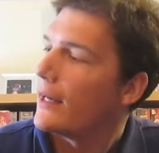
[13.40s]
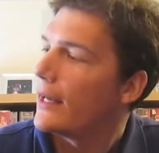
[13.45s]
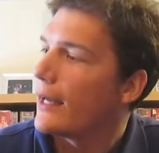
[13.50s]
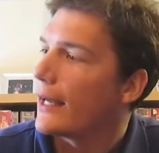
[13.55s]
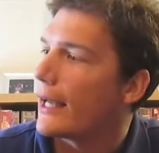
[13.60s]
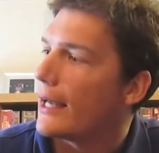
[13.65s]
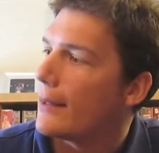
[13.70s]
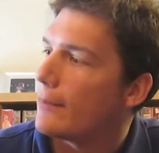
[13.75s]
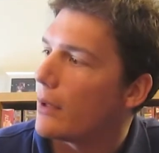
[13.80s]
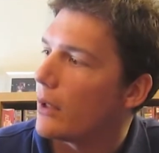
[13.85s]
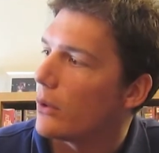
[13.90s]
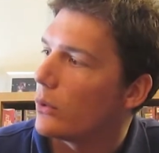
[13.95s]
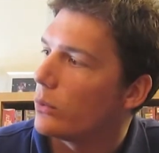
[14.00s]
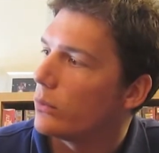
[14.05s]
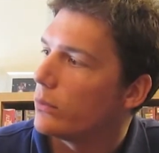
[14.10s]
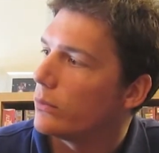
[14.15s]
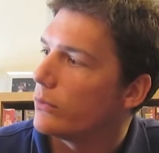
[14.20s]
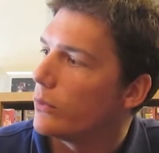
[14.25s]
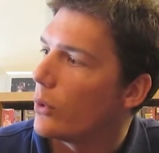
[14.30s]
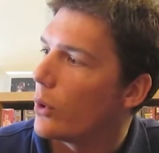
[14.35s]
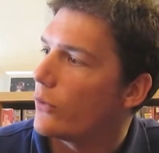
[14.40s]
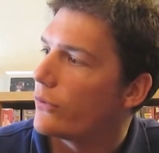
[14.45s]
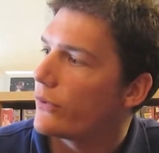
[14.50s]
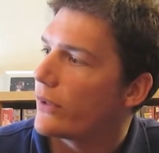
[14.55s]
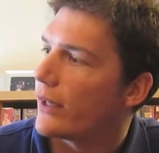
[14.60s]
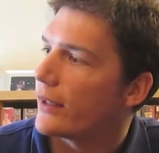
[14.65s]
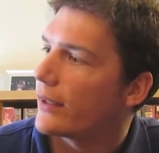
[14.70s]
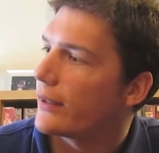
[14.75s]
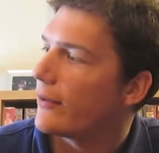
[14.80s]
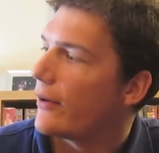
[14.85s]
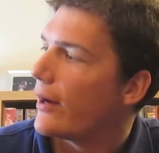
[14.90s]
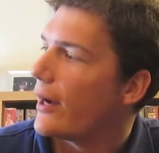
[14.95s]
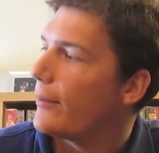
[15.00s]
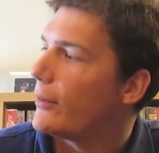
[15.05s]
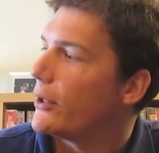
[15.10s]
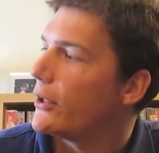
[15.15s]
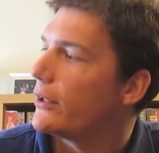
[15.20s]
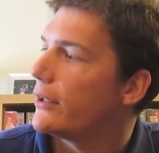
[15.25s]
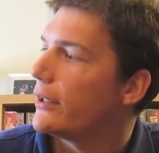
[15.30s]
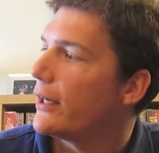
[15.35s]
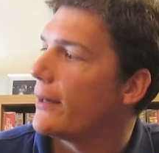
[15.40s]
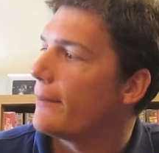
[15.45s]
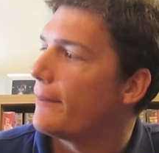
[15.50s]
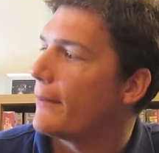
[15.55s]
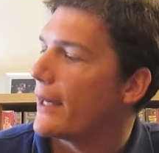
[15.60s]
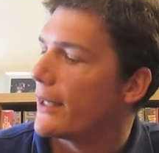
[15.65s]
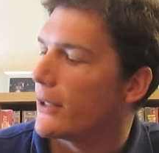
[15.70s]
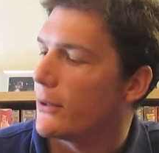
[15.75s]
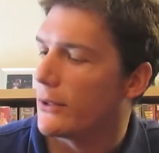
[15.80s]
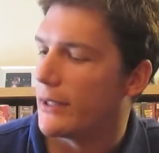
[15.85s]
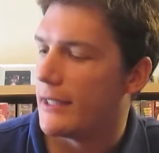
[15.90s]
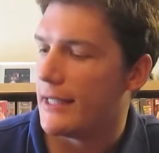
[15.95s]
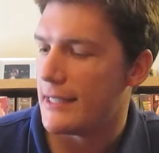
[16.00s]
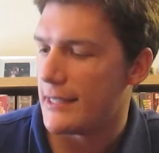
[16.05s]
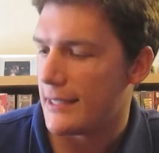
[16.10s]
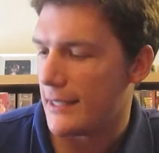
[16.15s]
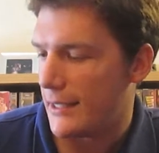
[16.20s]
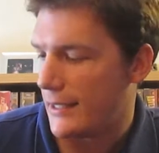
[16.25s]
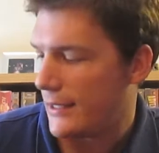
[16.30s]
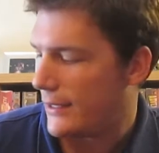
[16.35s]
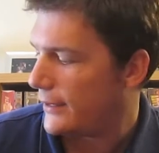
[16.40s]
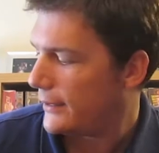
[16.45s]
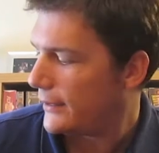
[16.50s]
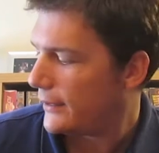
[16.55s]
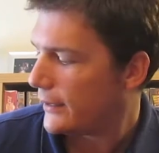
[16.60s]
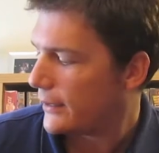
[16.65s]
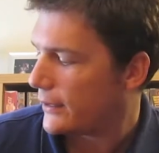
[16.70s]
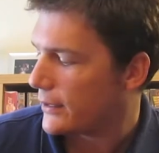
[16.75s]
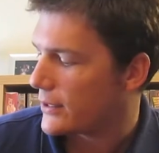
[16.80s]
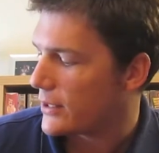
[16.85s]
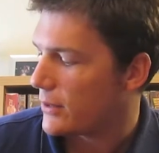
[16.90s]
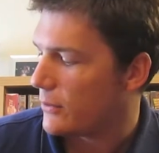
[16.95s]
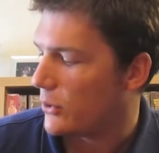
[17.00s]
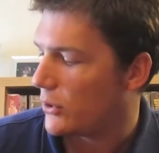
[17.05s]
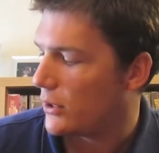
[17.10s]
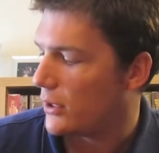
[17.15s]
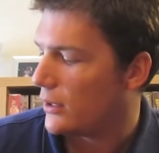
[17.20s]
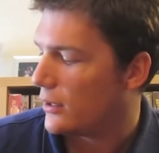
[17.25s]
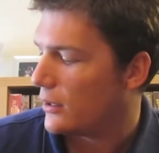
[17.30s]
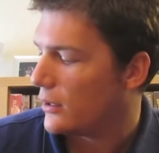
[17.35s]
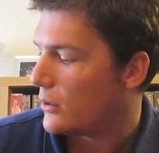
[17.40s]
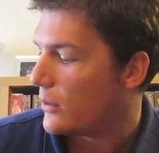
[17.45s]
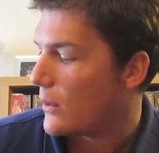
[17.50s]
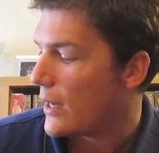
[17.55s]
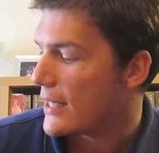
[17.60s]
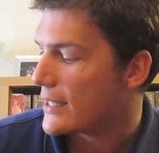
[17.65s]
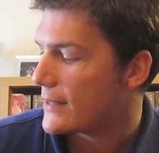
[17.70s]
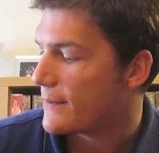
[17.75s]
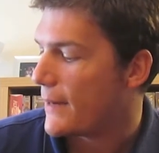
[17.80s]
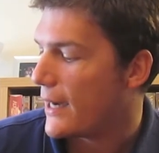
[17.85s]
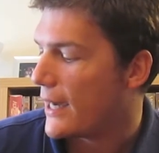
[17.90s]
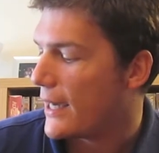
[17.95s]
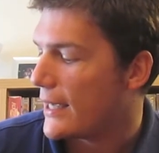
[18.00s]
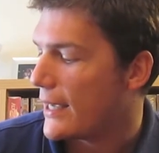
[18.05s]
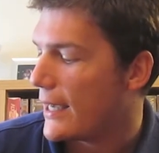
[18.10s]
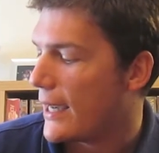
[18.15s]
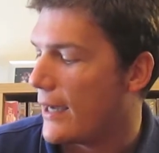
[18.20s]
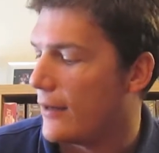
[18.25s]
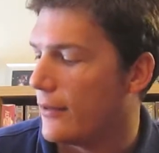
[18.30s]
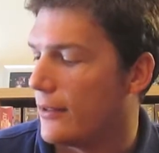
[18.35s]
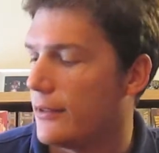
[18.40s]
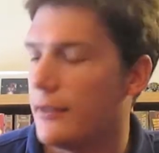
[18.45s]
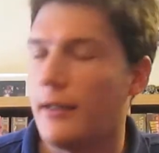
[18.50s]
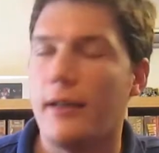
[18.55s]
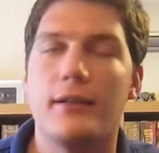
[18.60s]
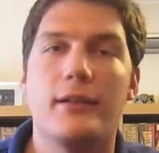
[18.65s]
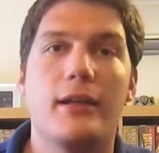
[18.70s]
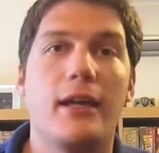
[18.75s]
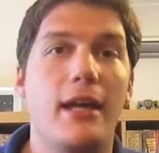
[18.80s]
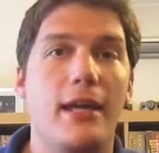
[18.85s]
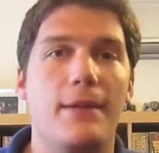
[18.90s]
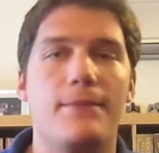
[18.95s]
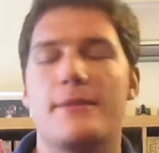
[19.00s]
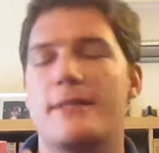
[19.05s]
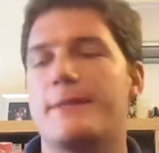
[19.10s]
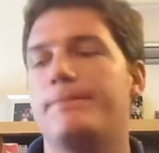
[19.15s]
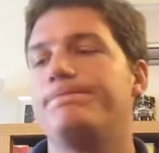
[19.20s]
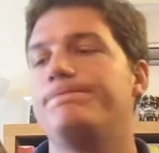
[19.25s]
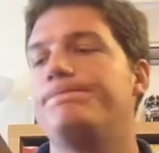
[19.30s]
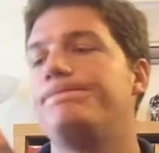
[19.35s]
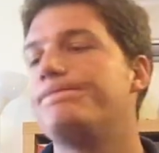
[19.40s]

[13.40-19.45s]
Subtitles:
a game by Wolfgang Kramer and Michael Kiesling, distributed in the US by R&R Games.